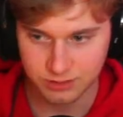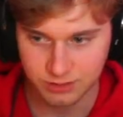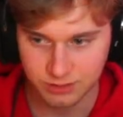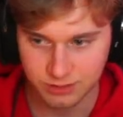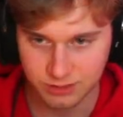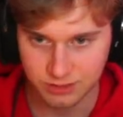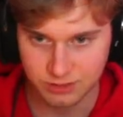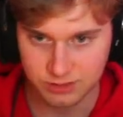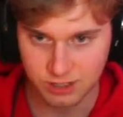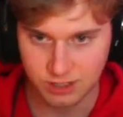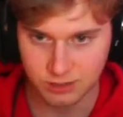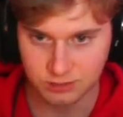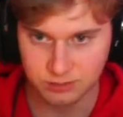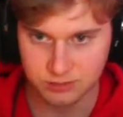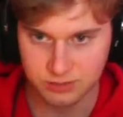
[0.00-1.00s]
clear this
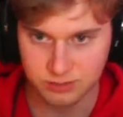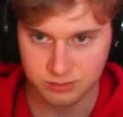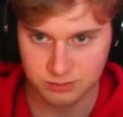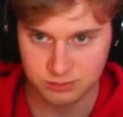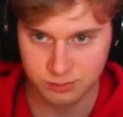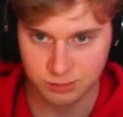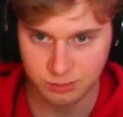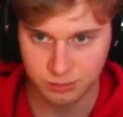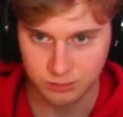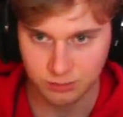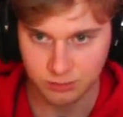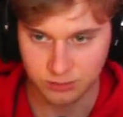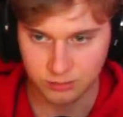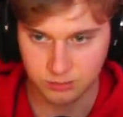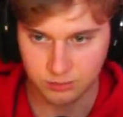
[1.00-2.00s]
out.
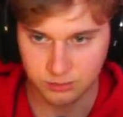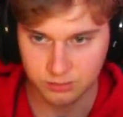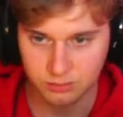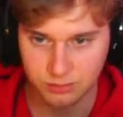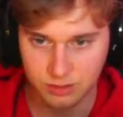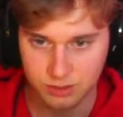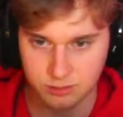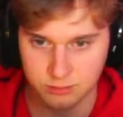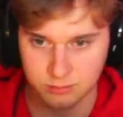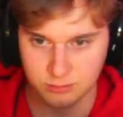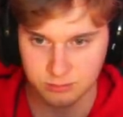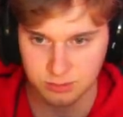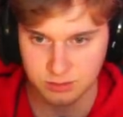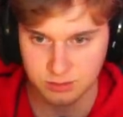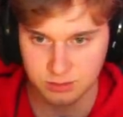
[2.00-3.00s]
People around
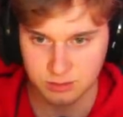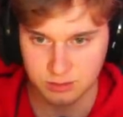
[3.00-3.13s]
me,